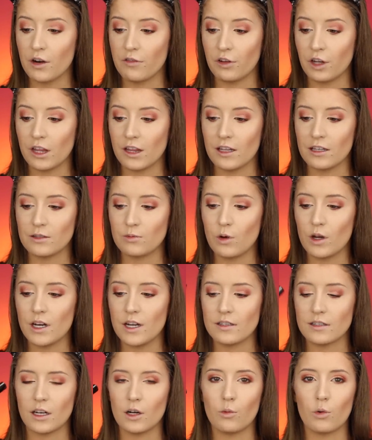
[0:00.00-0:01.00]
I feel like this one
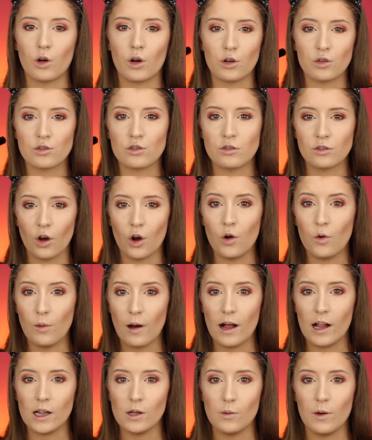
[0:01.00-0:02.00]
is going to work so
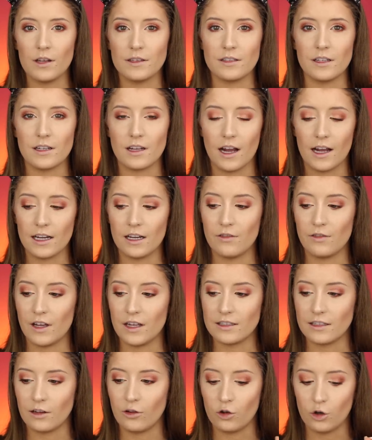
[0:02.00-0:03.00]
well once it kind of
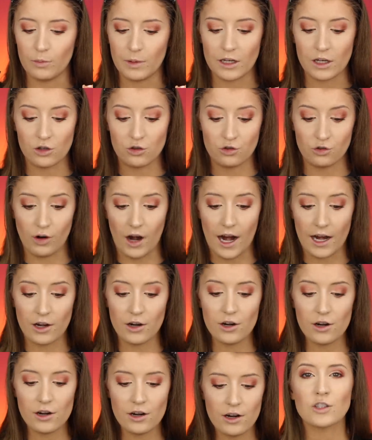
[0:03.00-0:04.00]
gets a little bit
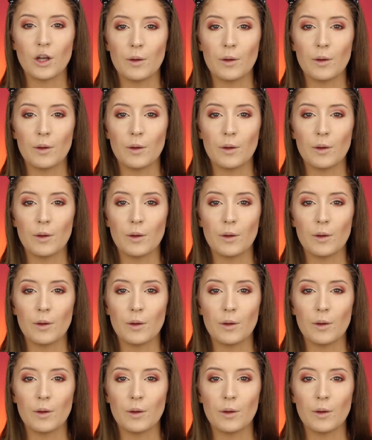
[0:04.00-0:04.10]
drier.